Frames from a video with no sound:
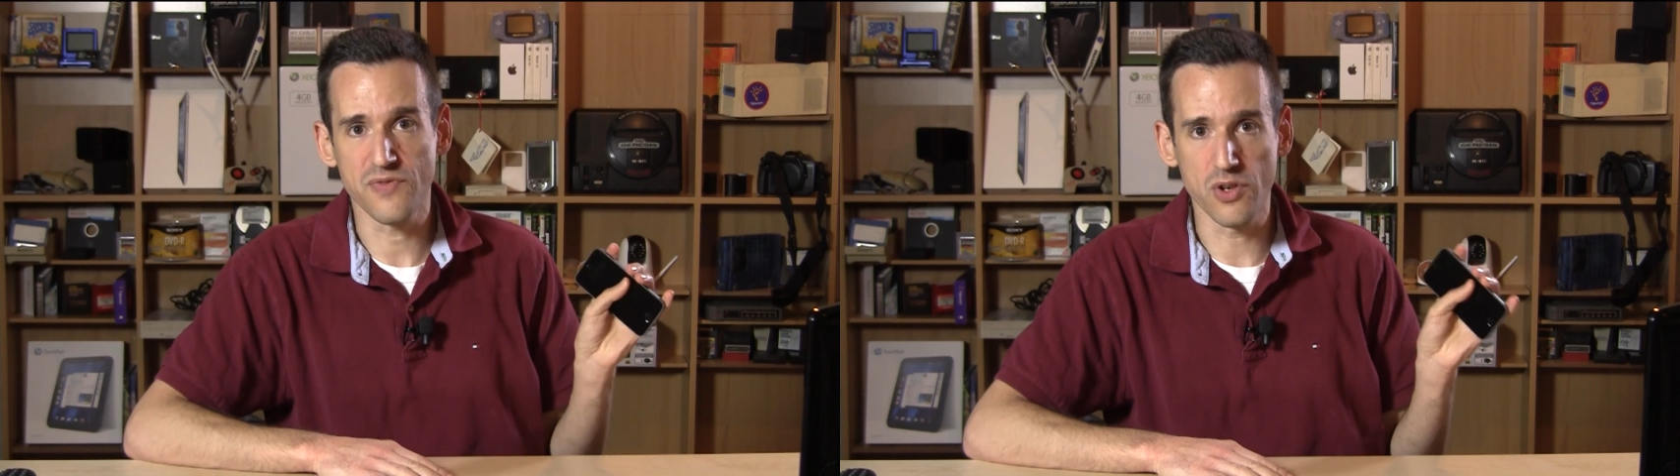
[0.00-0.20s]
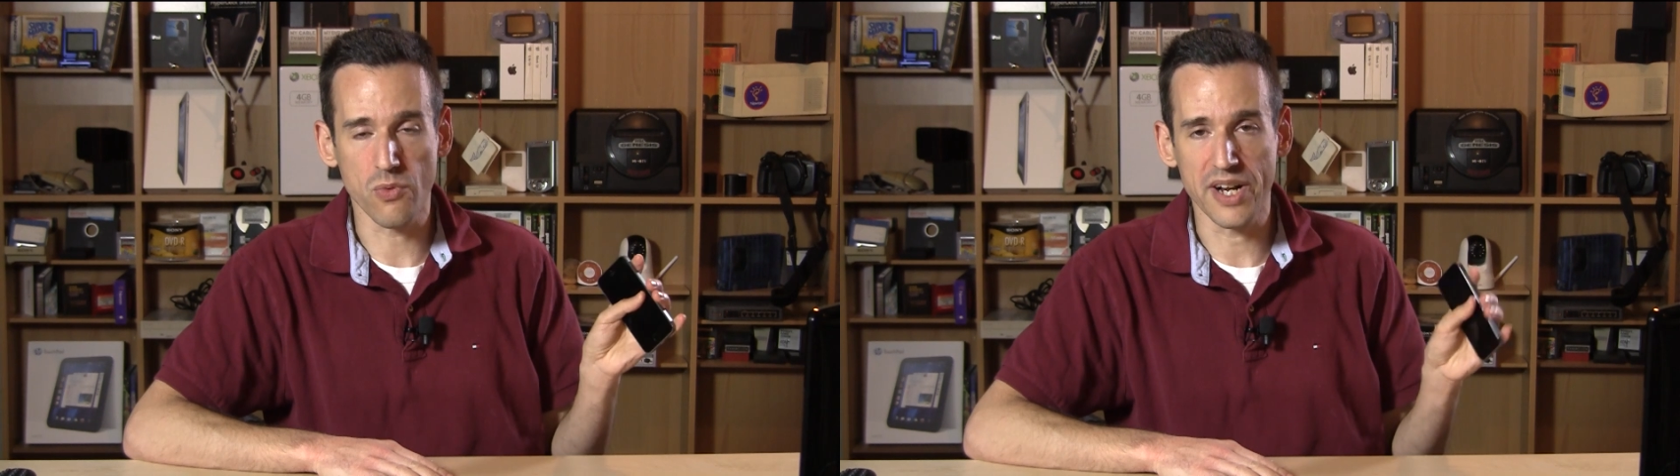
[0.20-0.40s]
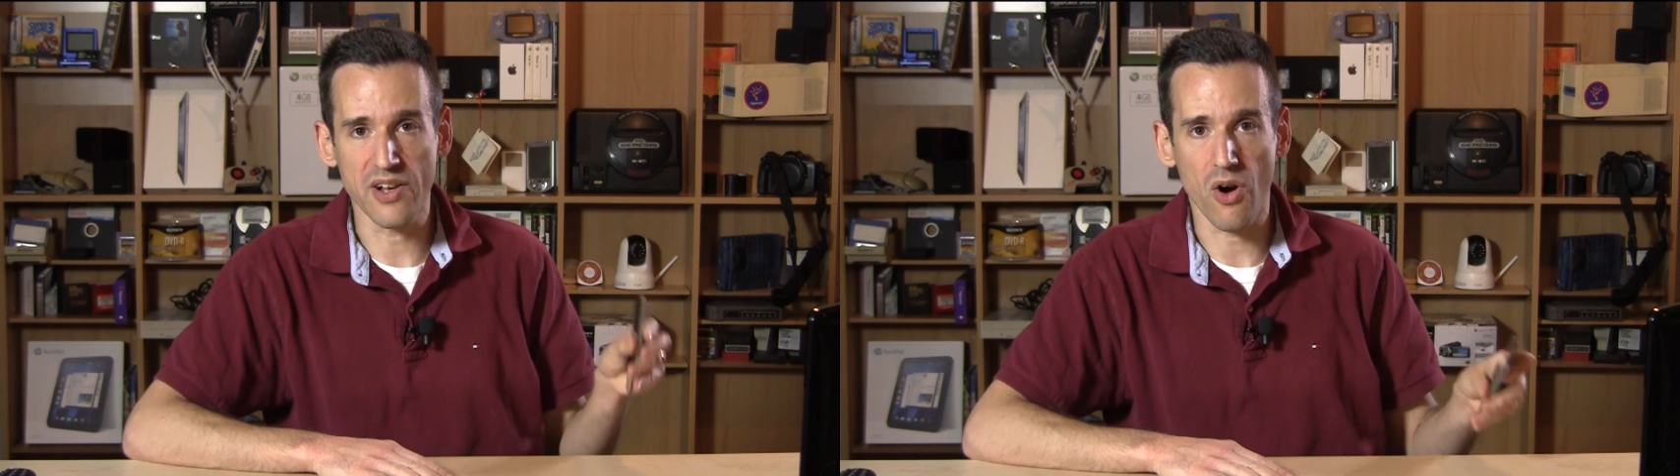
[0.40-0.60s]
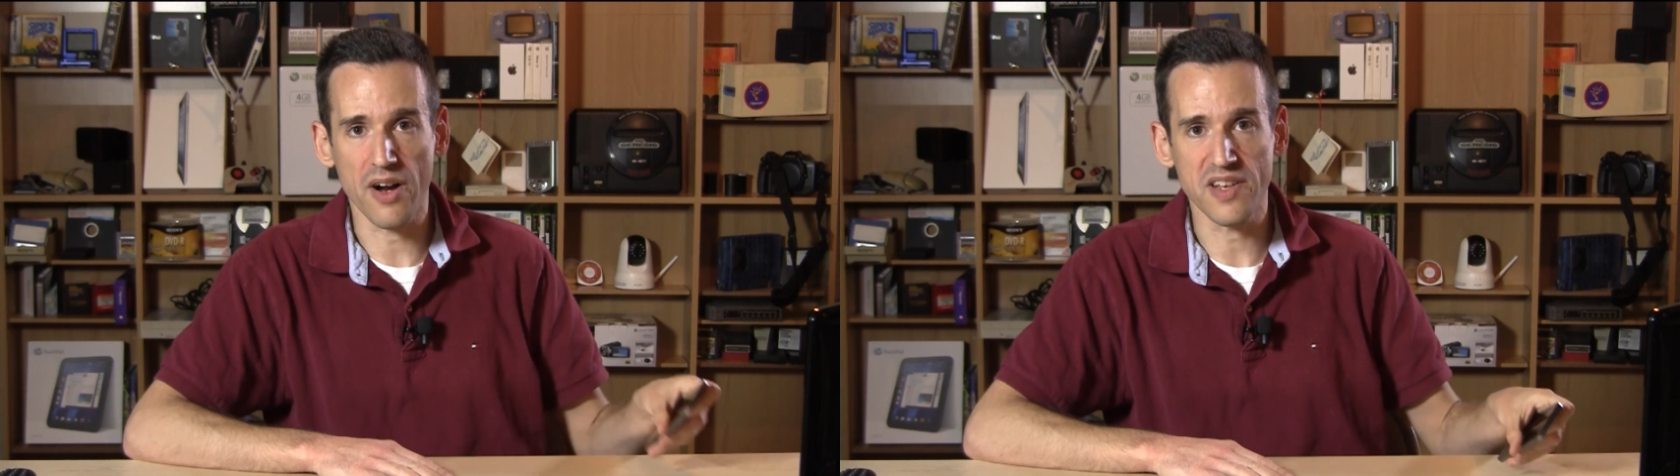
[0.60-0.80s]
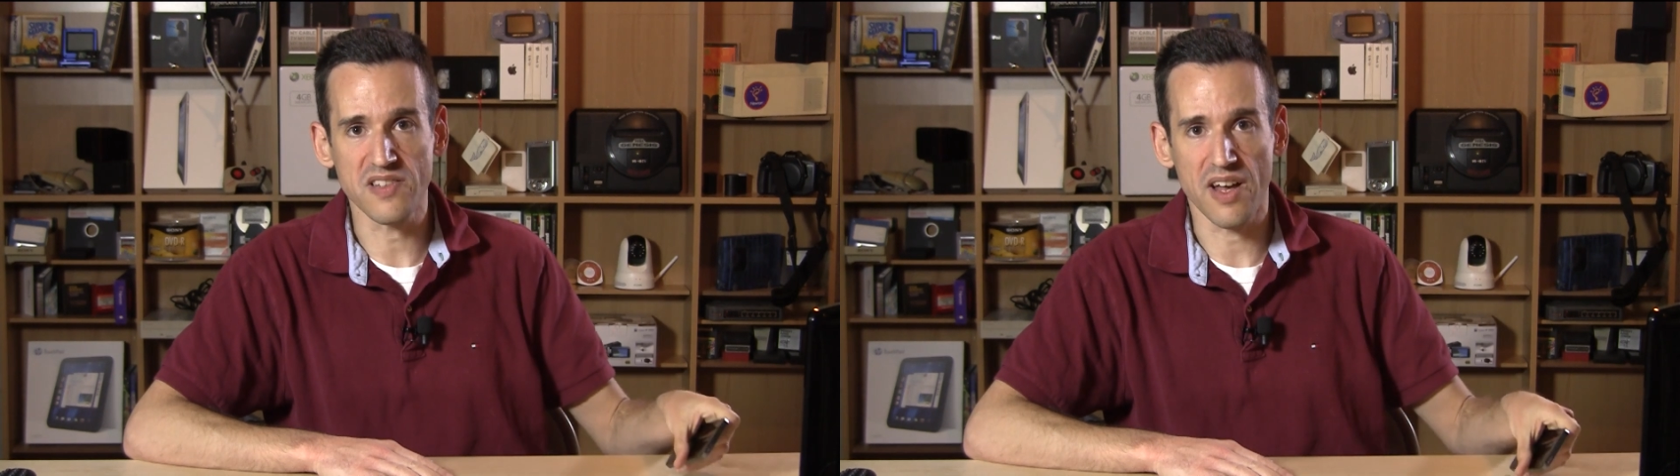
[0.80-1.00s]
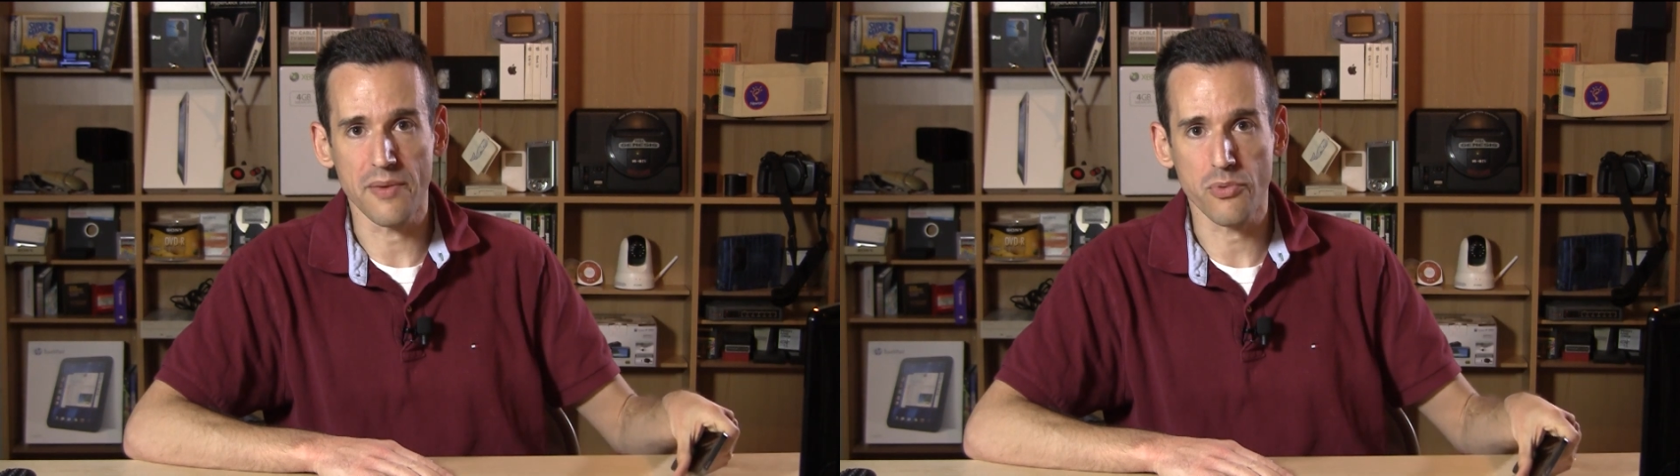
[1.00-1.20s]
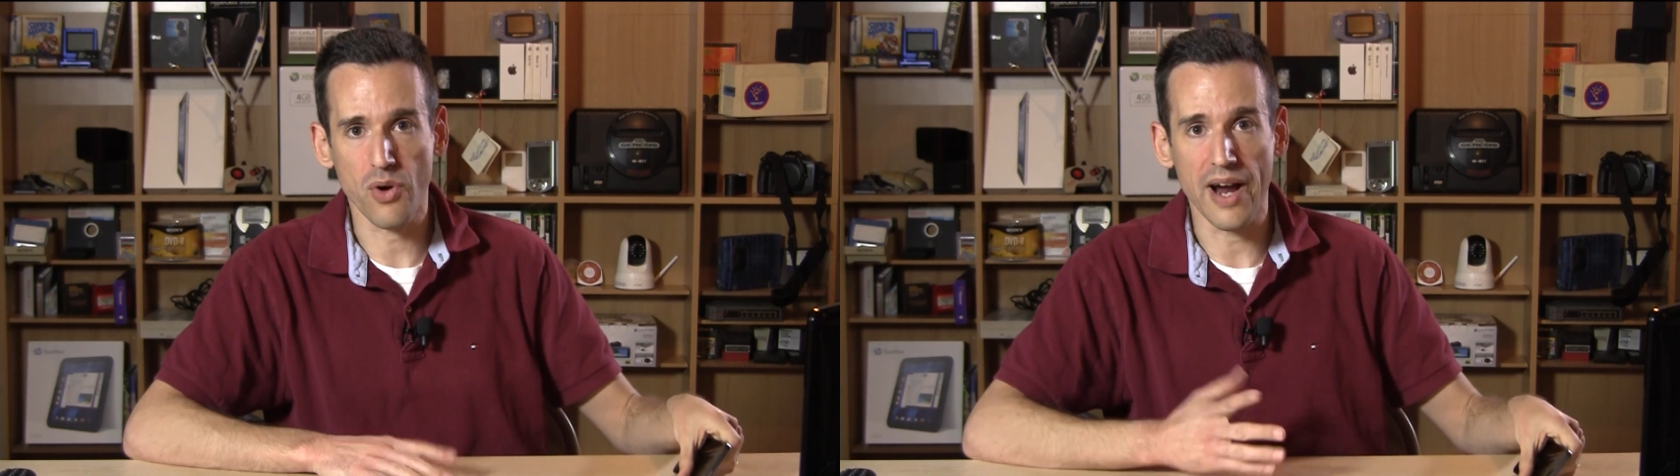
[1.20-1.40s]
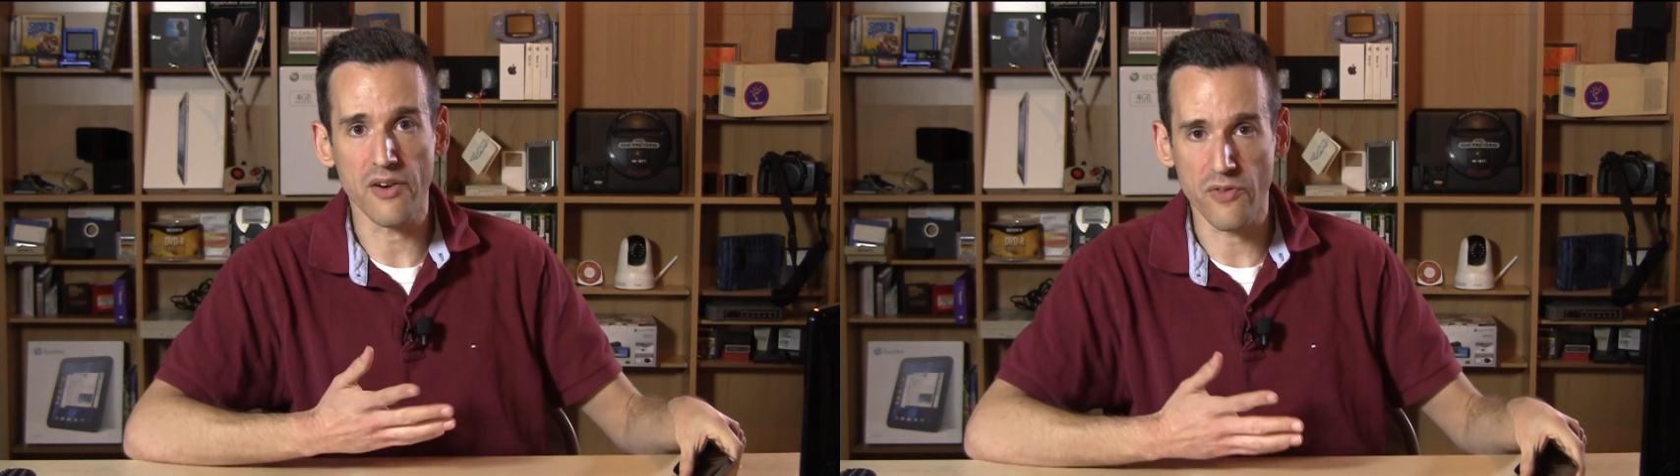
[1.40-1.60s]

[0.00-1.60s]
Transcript: if you were running Argus on a prior